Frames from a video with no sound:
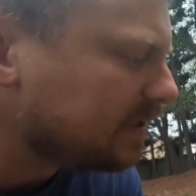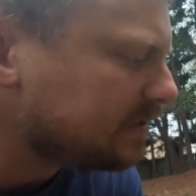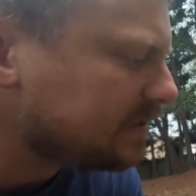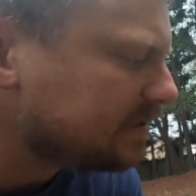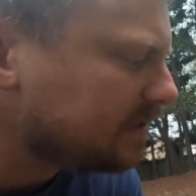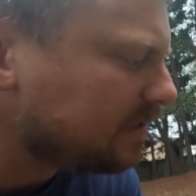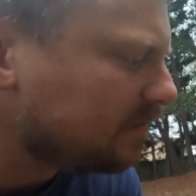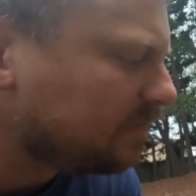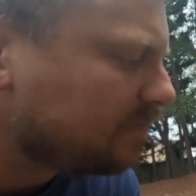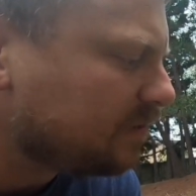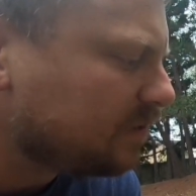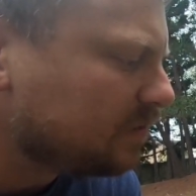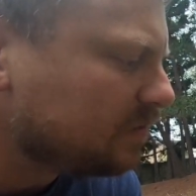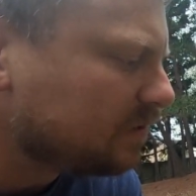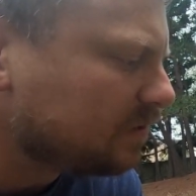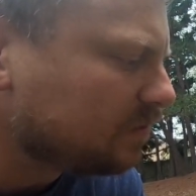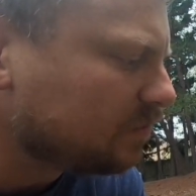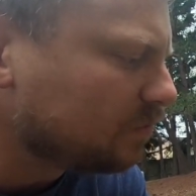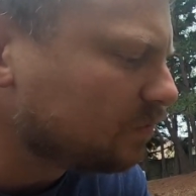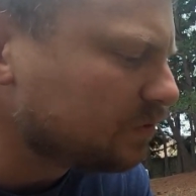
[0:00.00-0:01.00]
I see a few
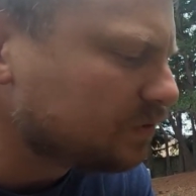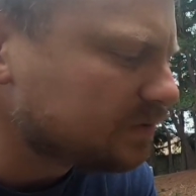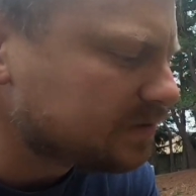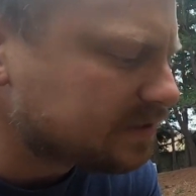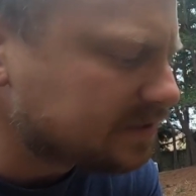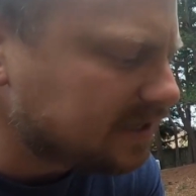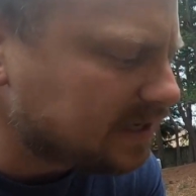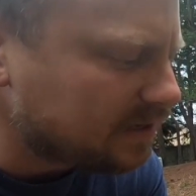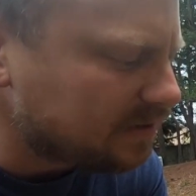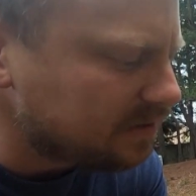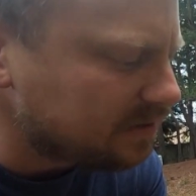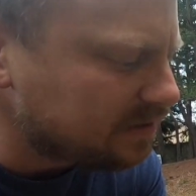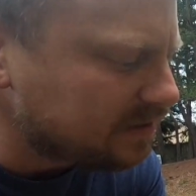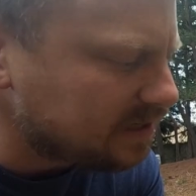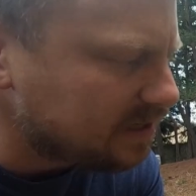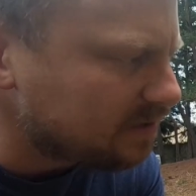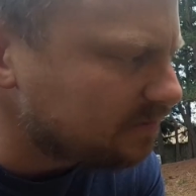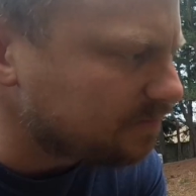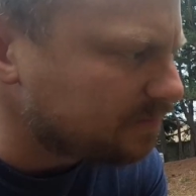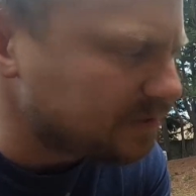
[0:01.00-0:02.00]
little roots down in
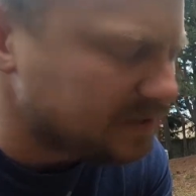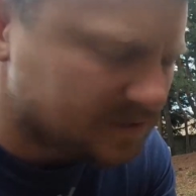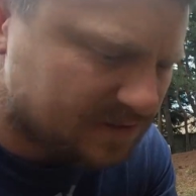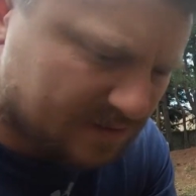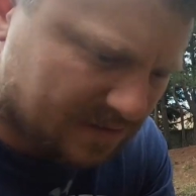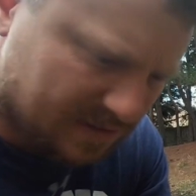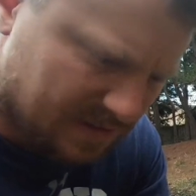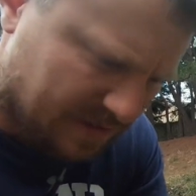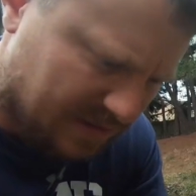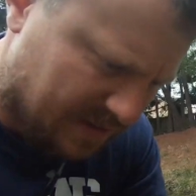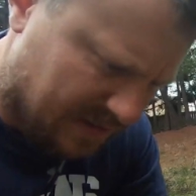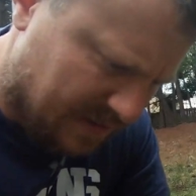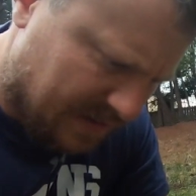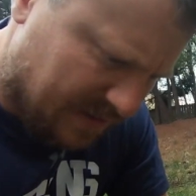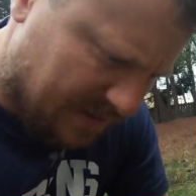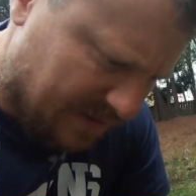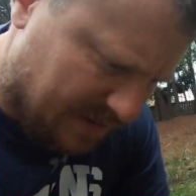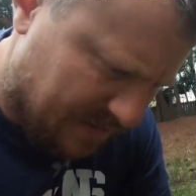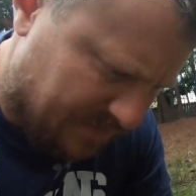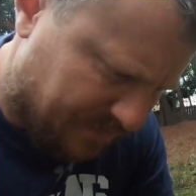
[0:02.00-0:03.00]
there, but
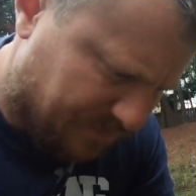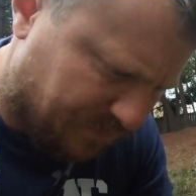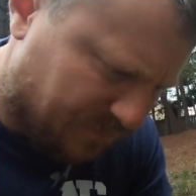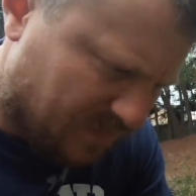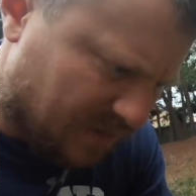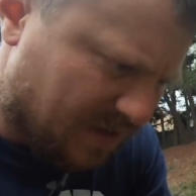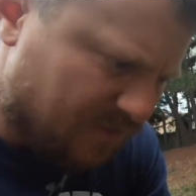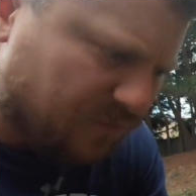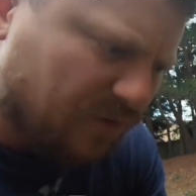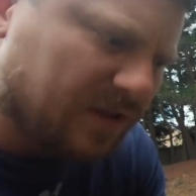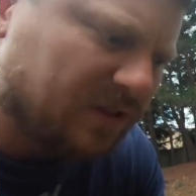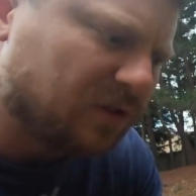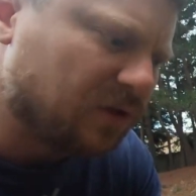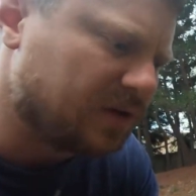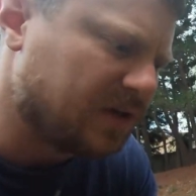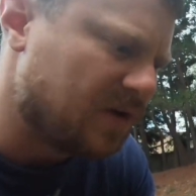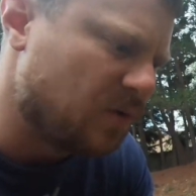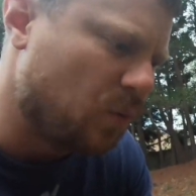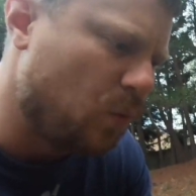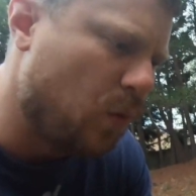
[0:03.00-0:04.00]
if we
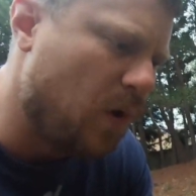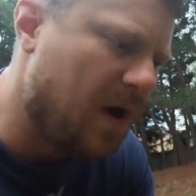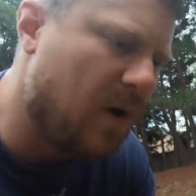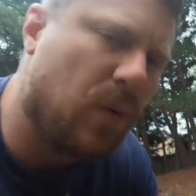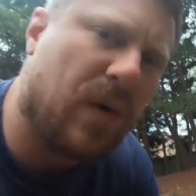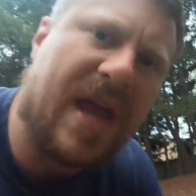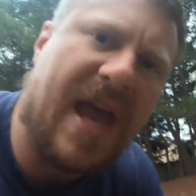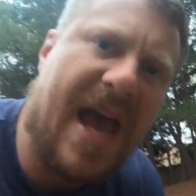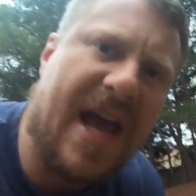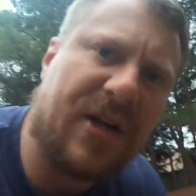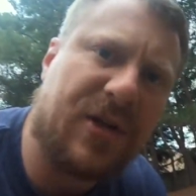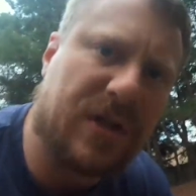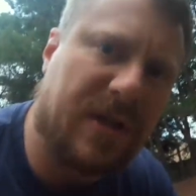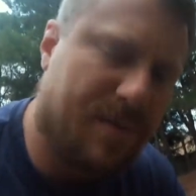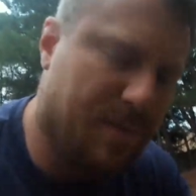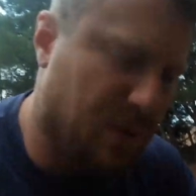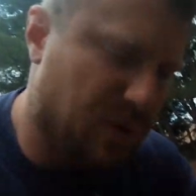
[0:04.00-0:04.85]
look at where we actually